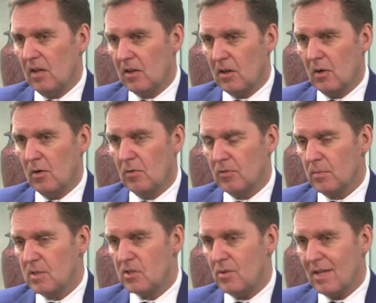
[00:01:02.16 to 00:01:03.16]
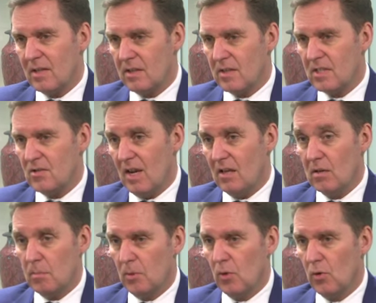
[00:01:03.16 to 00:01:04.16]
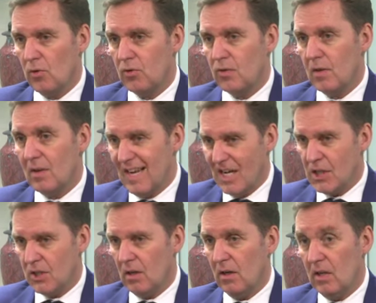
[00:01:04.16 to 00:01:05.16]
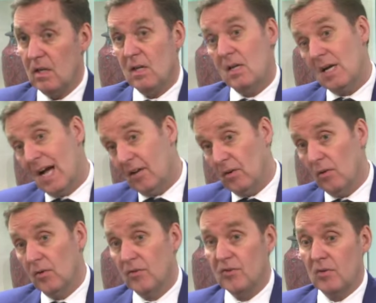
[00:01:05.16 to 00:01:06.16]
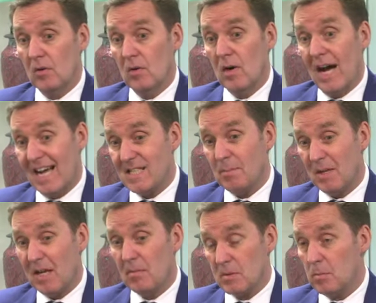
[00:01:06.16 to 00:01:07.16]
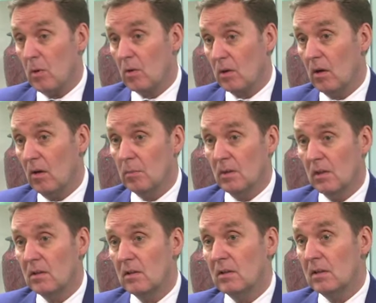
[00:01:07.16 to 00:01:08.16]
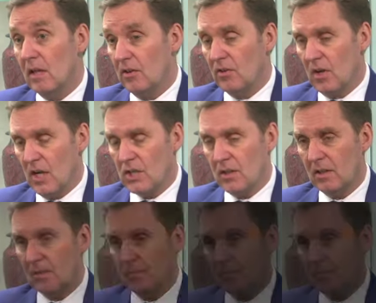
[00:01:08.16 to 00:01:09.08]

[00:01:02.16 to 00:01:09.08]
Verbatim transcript: go from strength to strength, both nationally and also as it becomes more global internationally.